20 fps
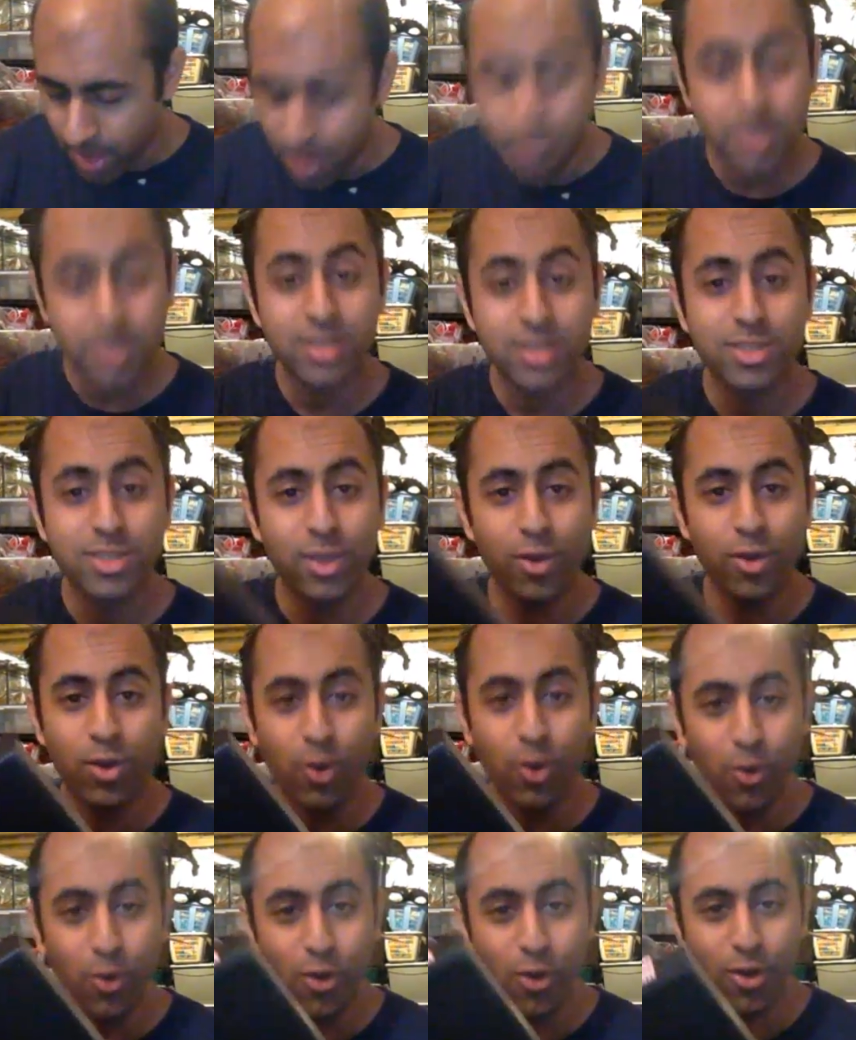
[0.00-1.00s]
but that's so
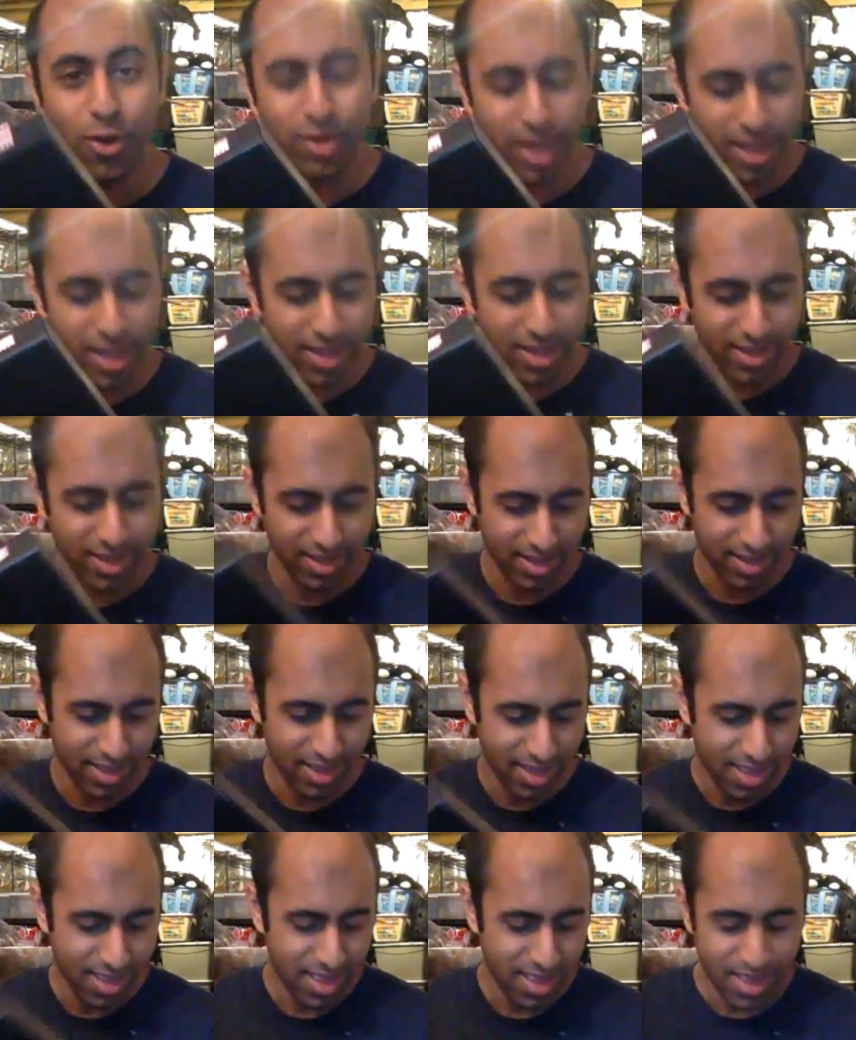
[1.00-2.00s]
cool. Like
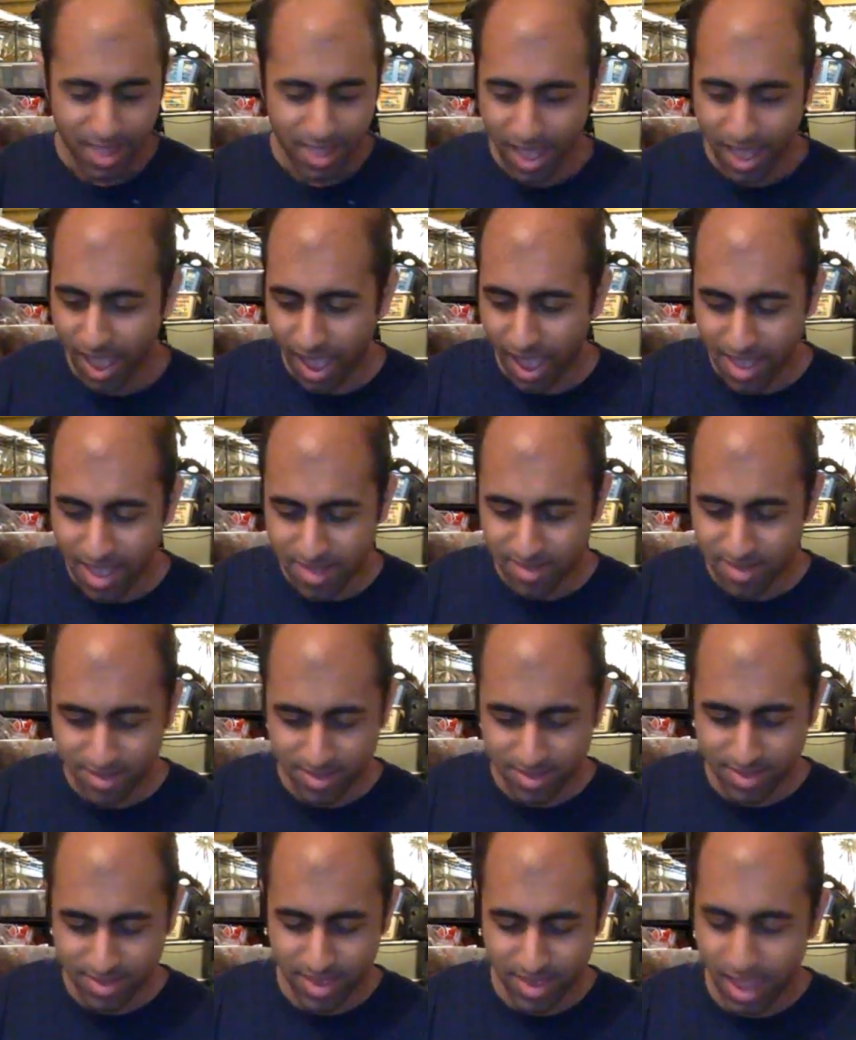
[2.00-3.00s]

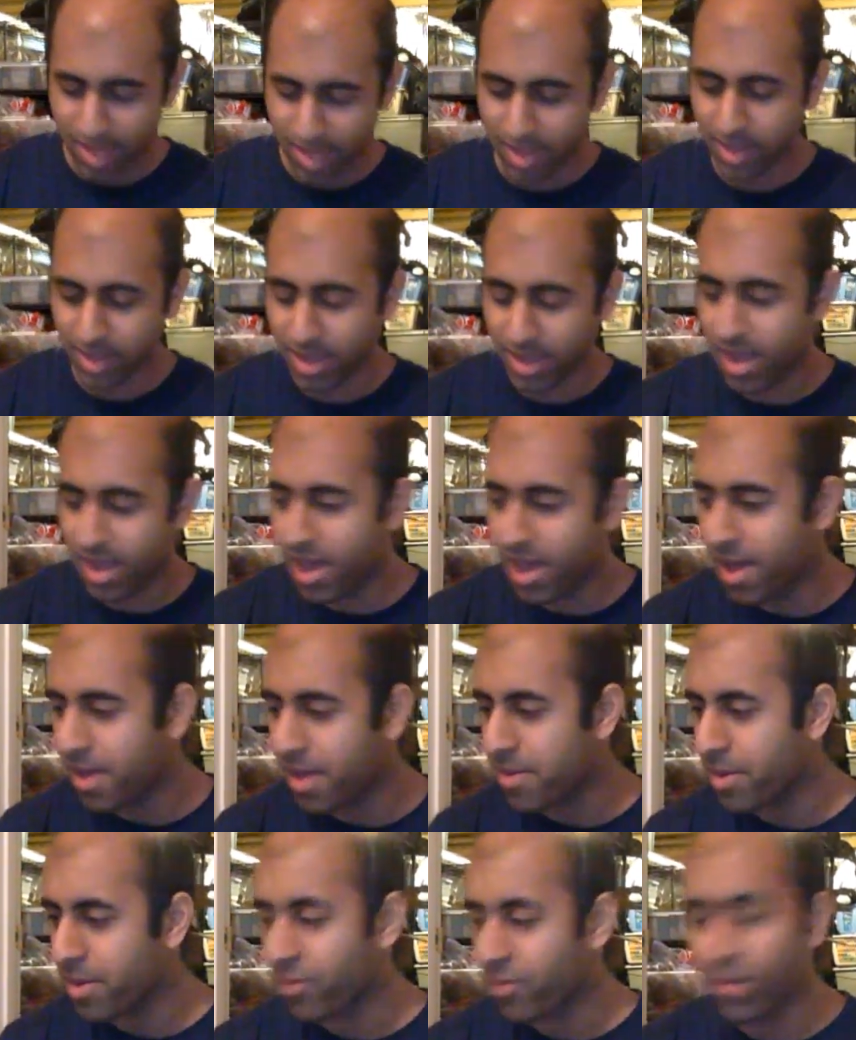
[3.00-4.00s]
that, like
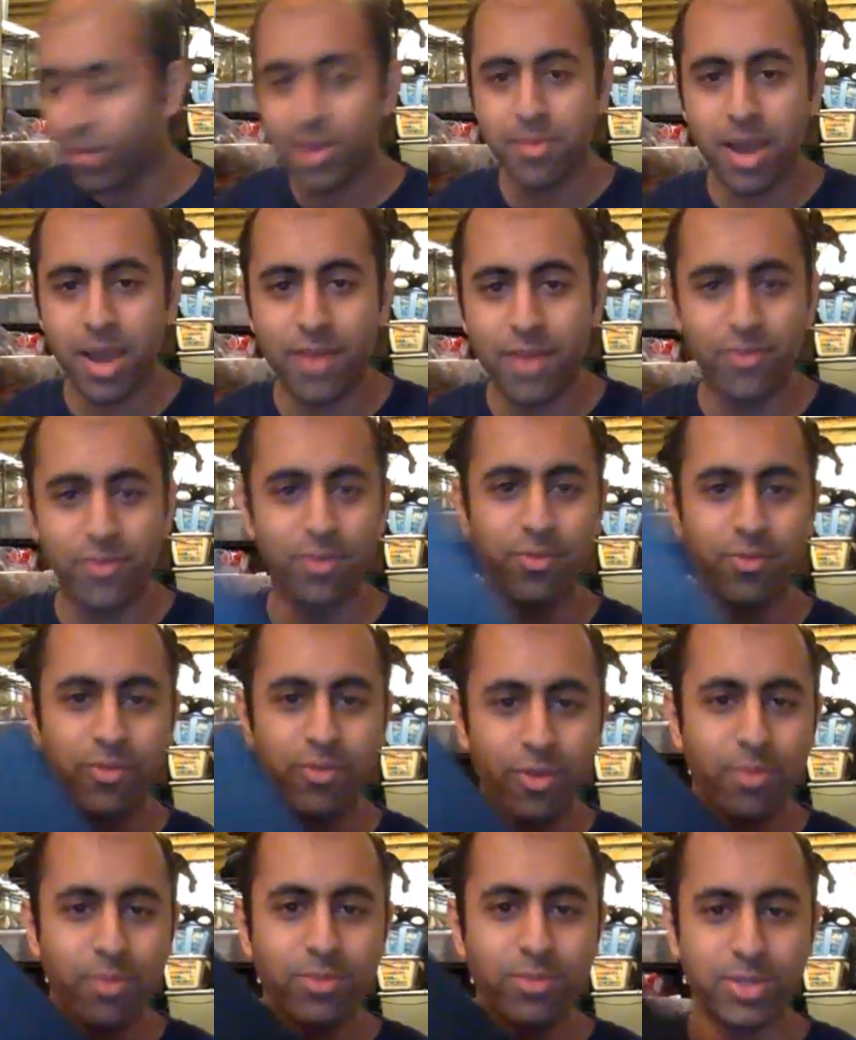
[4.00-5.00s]
uh, a friend of mine from
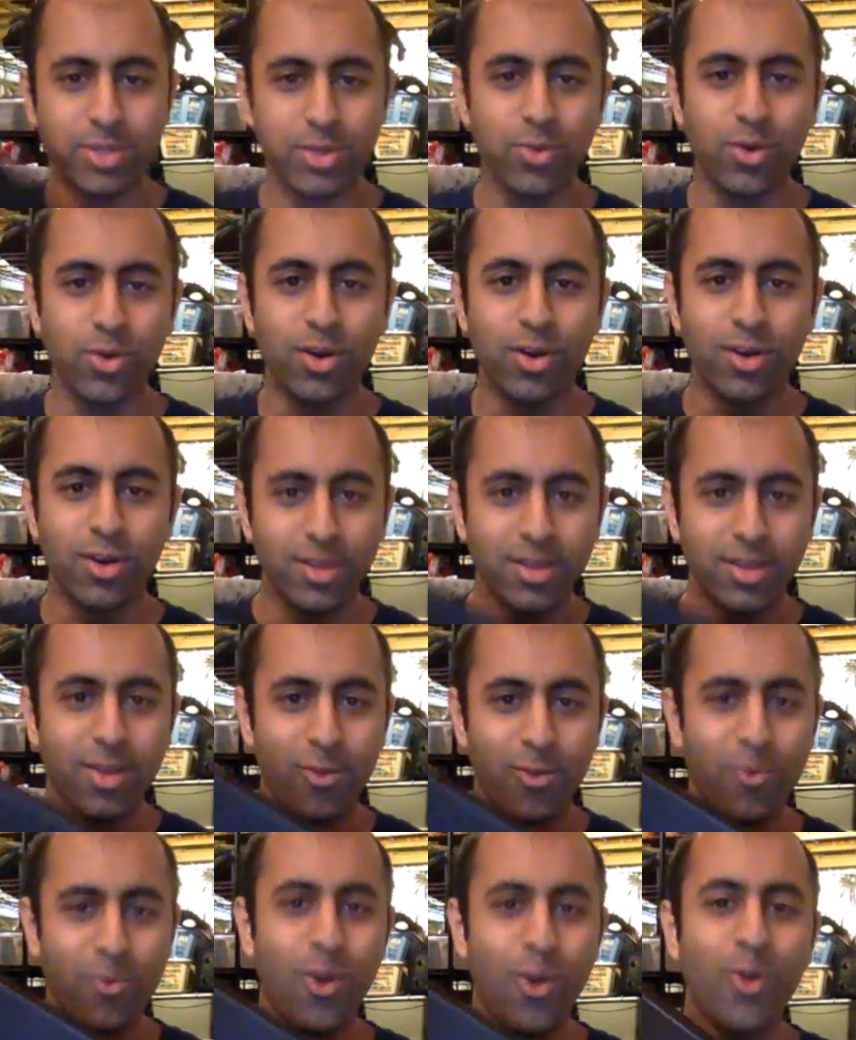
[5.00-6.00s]
from school
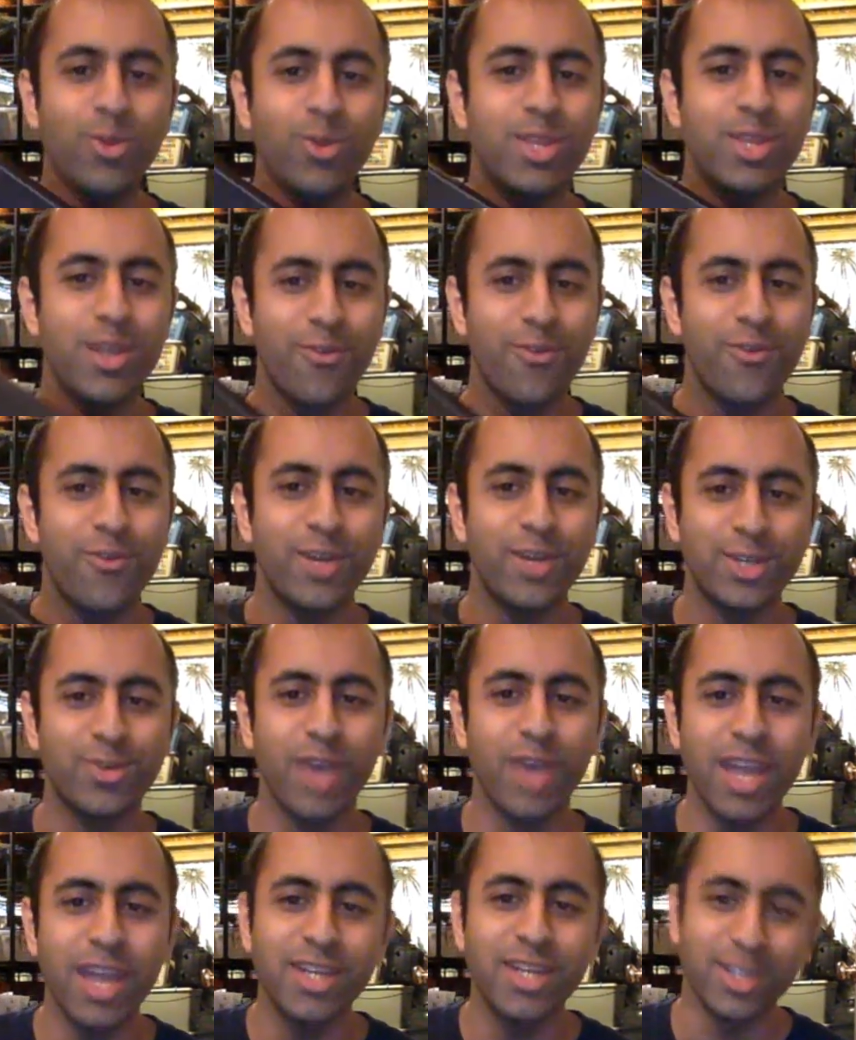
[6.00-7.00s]
wrote the
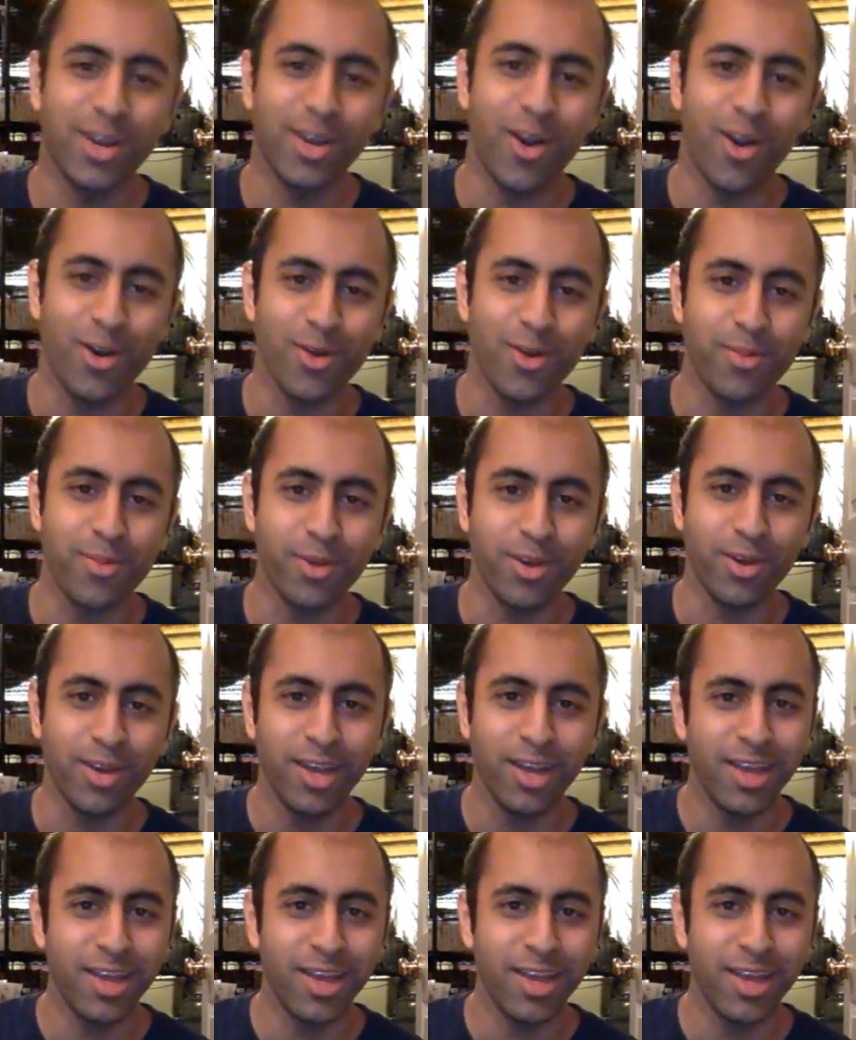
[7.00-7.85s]
official Agent Carter book.